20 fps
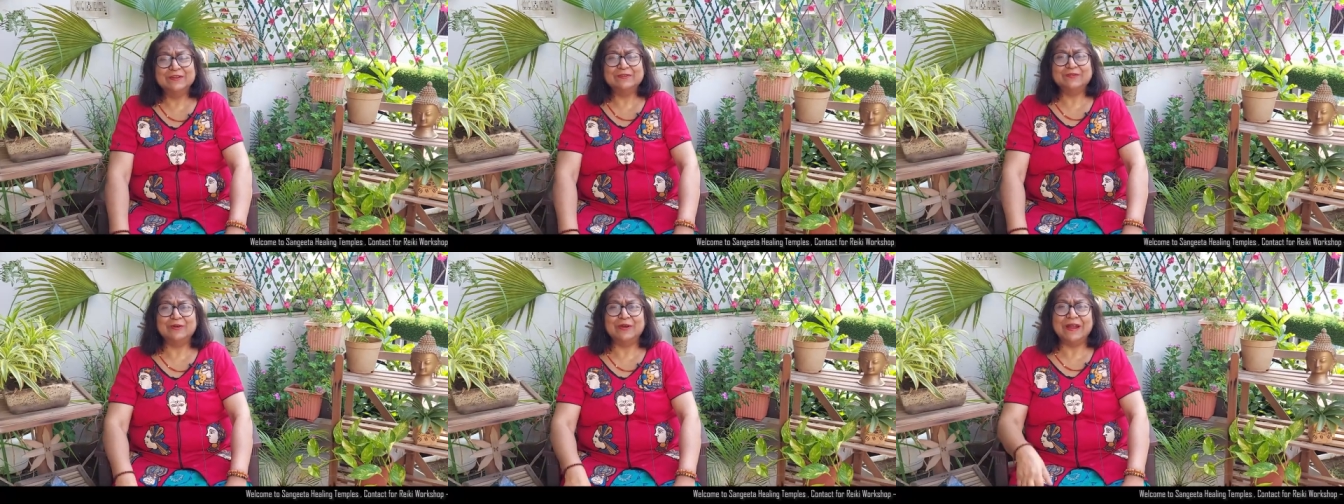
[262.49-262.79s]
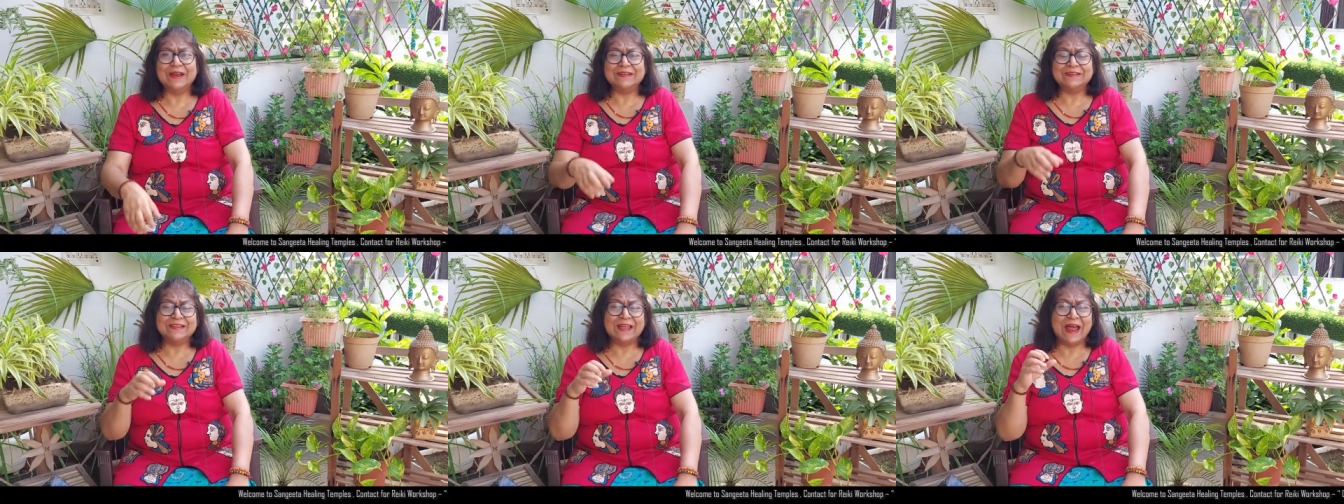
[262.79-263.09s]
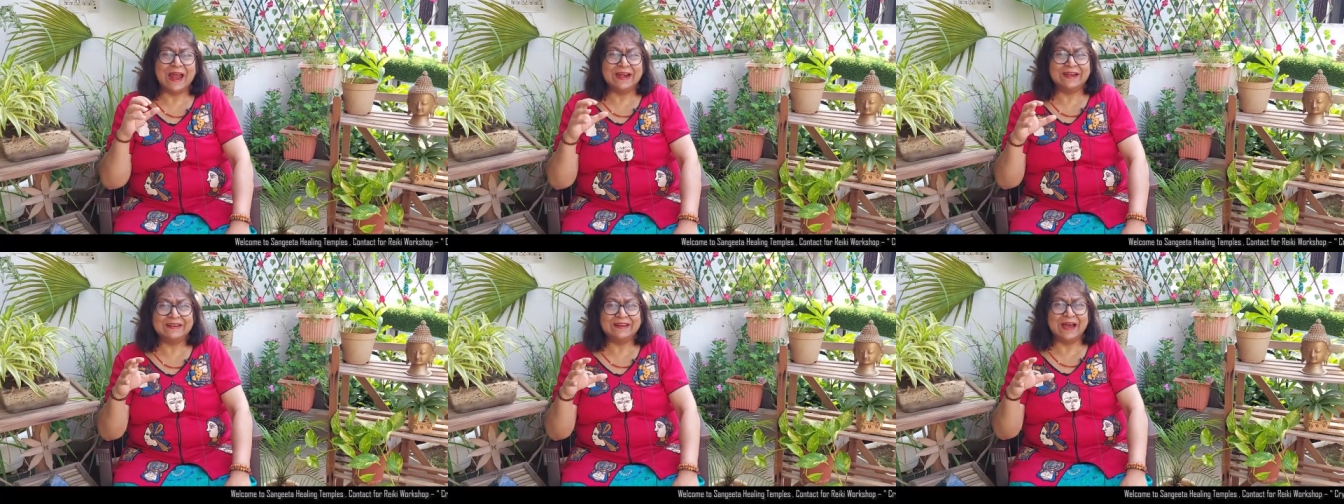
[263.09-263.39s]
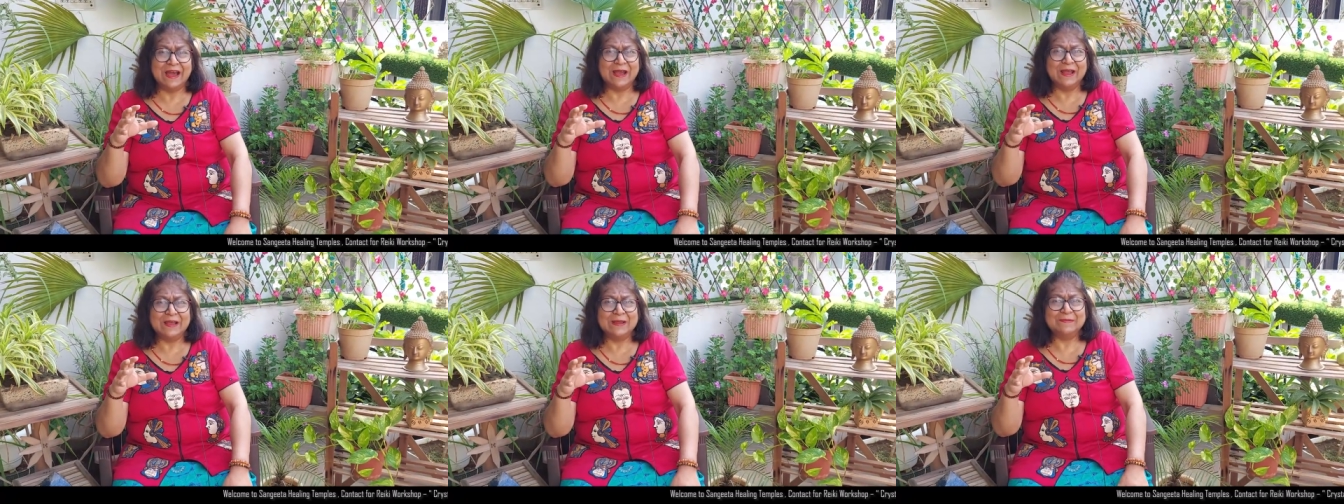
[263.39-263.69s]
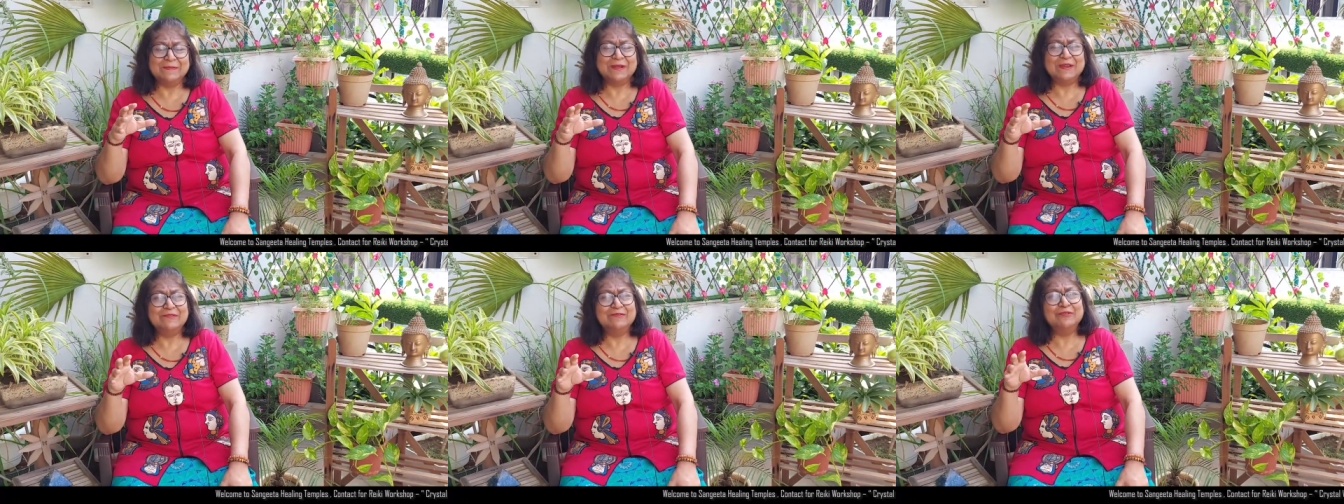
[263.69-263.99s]
So at that
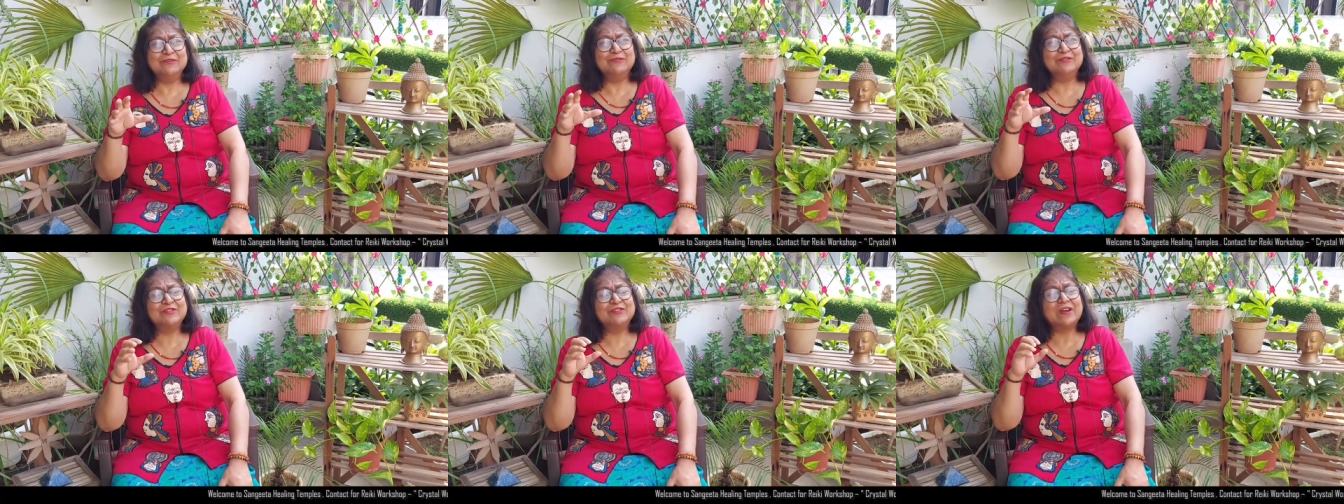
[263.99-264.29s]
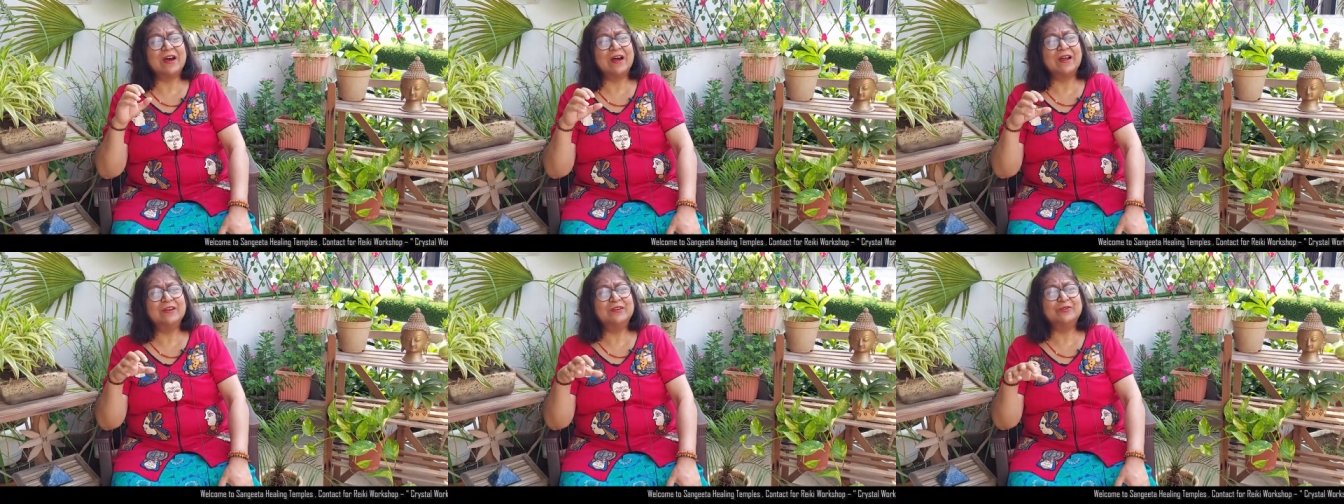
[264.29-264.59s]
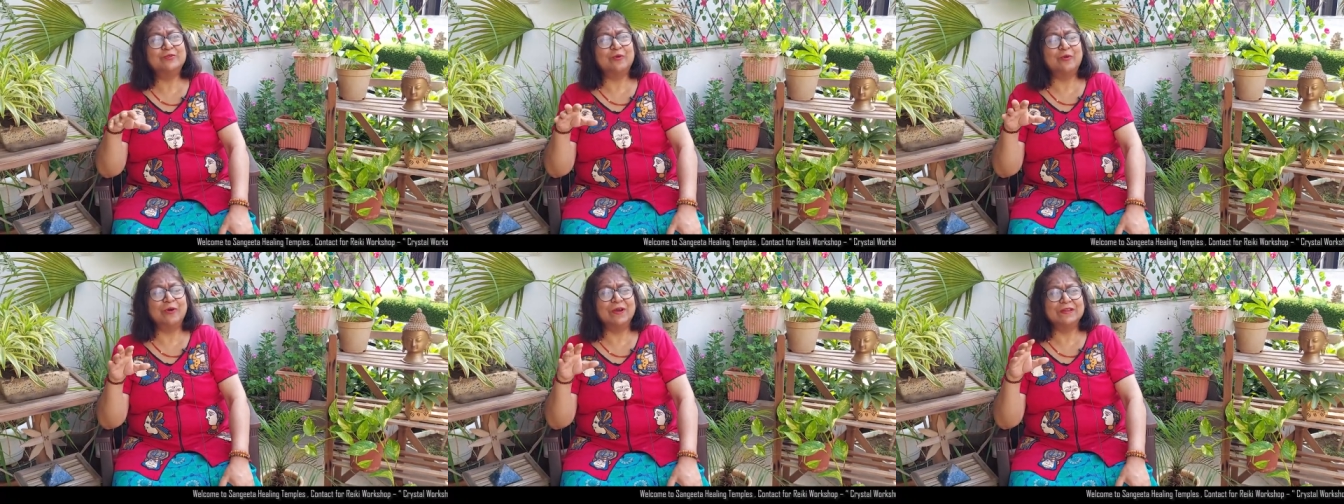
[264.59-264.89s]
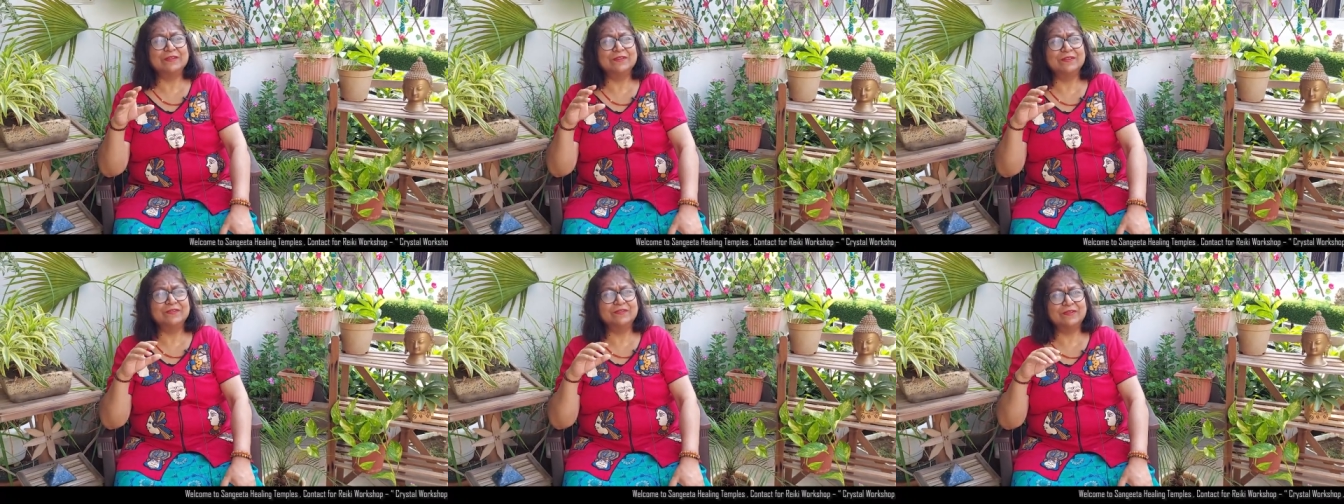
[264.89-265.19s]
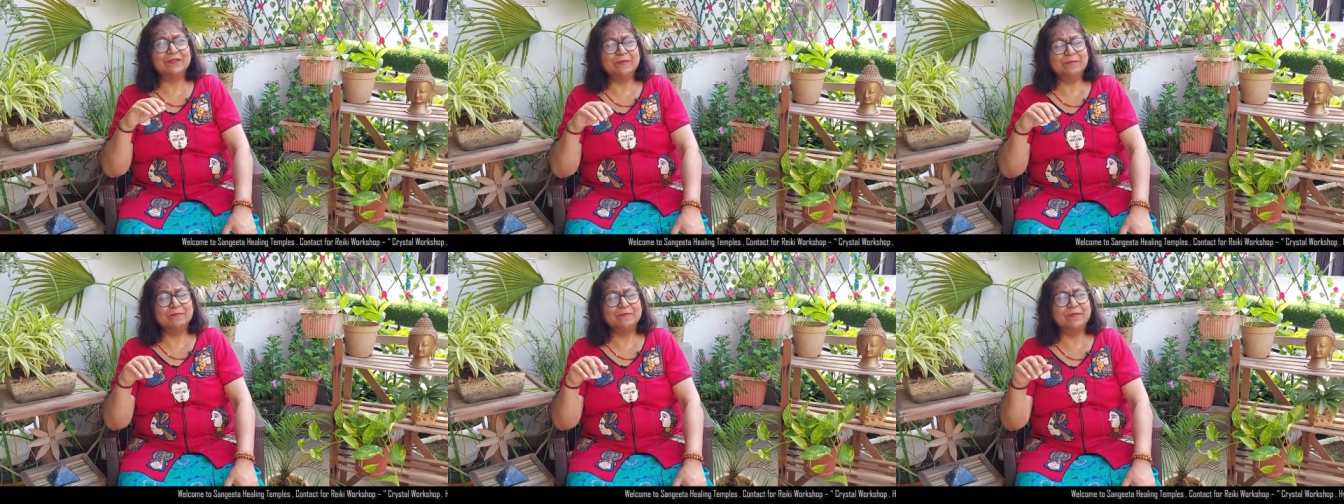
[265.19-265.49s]
time, if you start drawing the
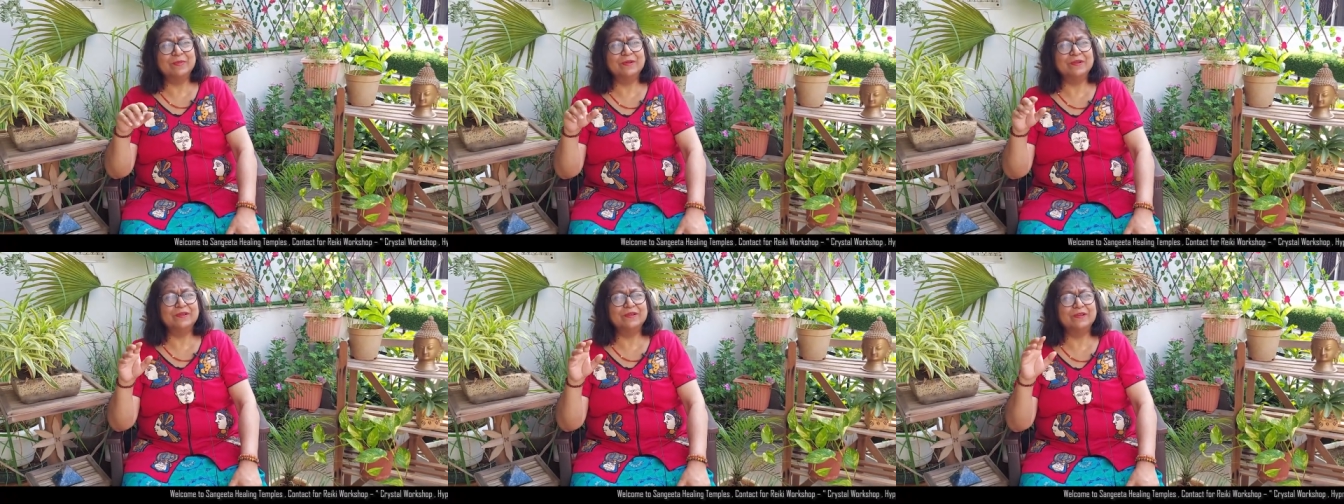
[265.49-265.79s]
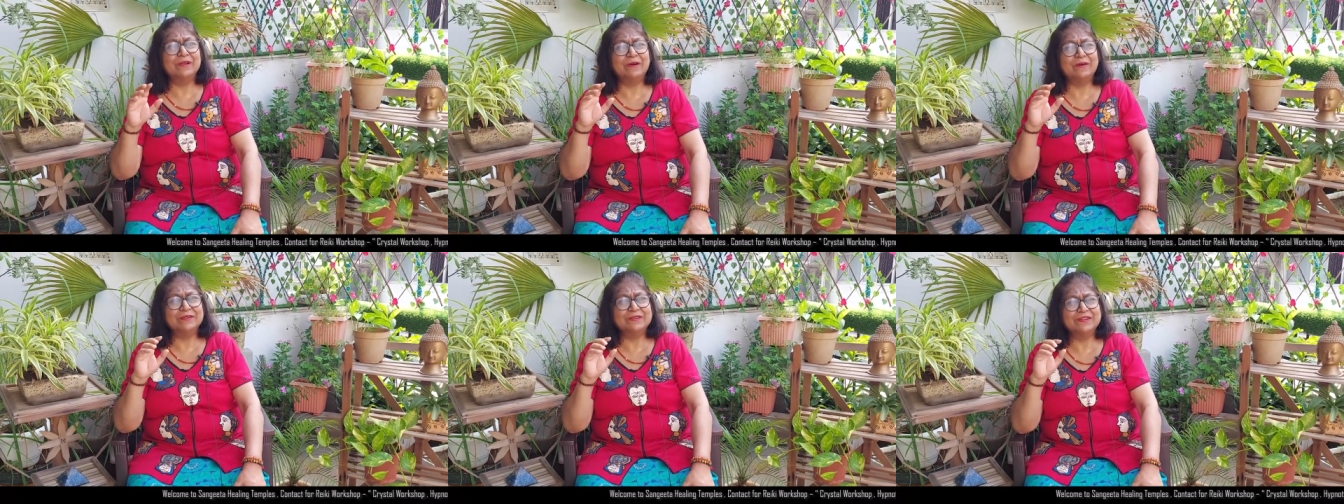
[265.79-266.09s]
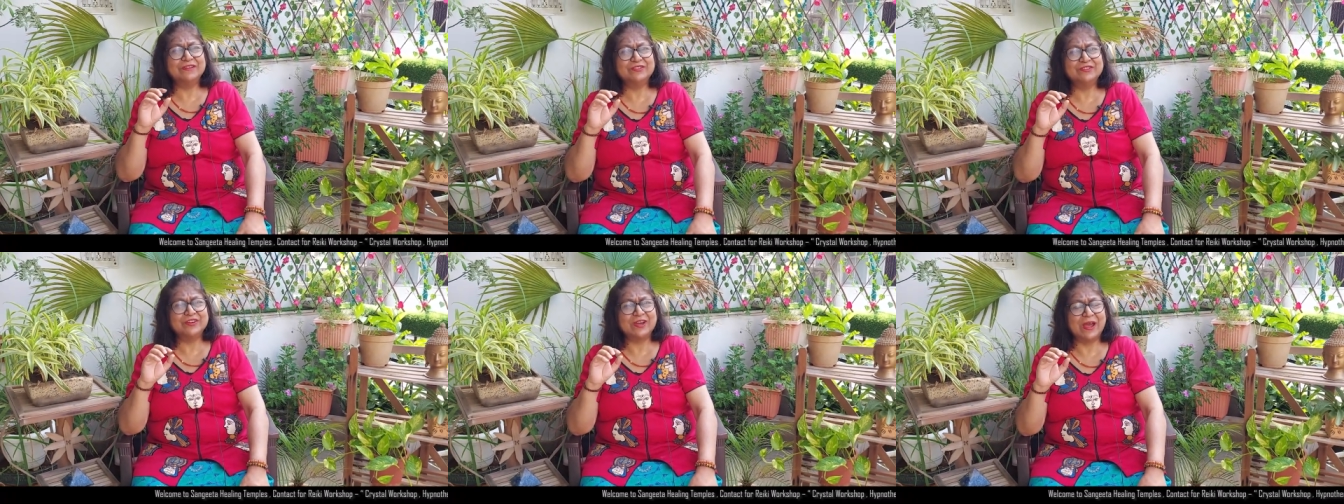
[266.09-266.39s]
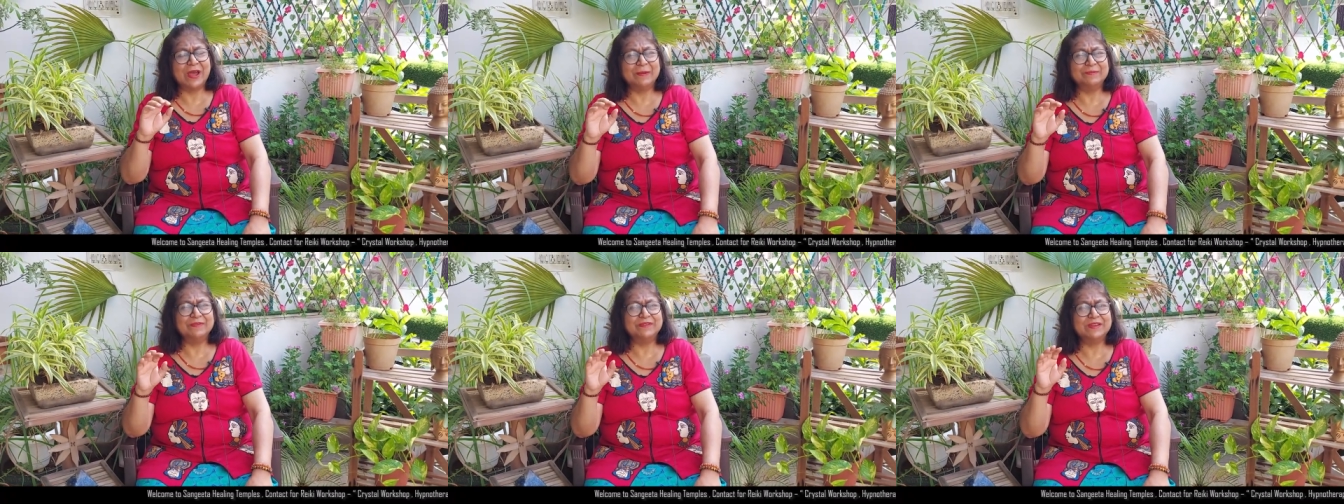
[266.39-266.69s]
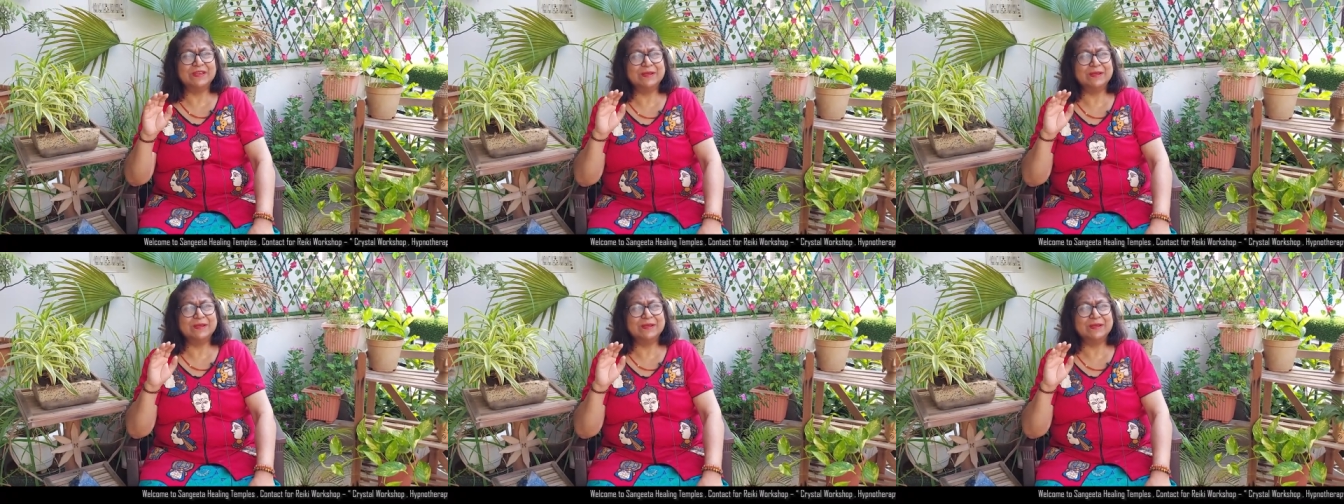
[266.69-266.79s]
symbol on the jams,